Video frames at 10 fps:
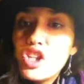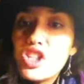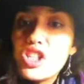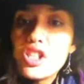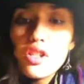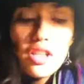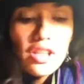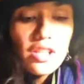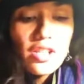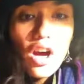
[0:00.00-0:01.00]
She stood
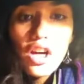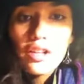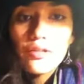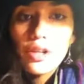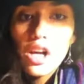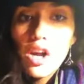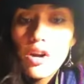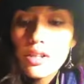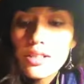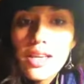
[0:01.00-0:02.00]
in the dark for a
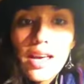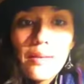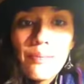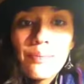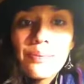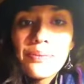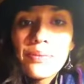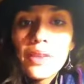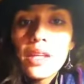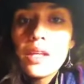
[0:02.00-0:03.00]
long time,
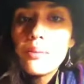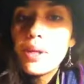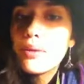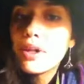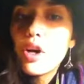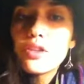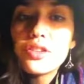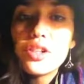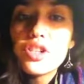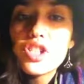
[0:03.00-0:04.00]
peering
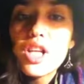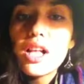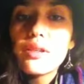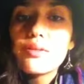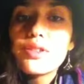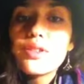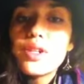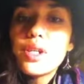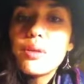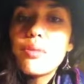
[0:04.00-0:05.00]
onto her shelves
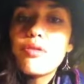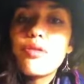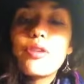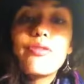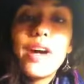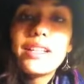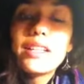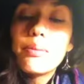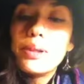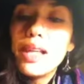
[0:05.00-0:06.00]
before
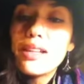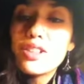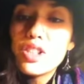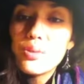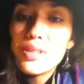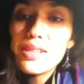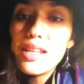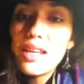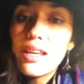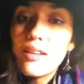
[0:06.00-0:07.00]
finding the plant she was
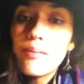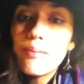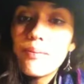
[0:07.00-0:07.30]
seeking.